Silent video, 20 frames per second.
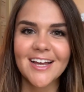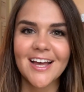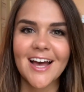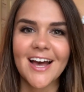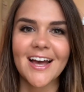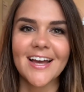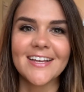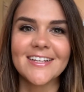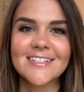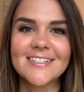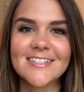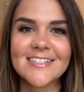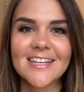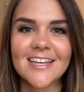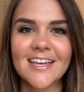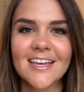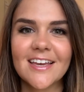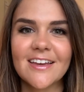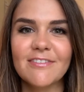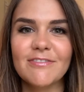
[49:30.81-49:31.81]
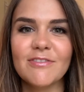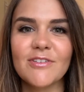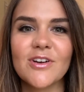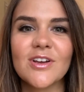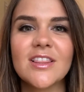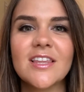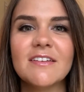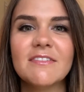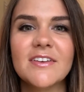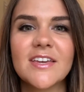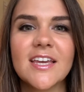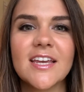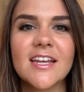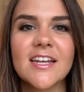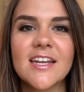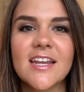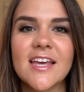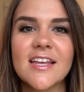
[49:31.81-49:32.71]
I sing for a living,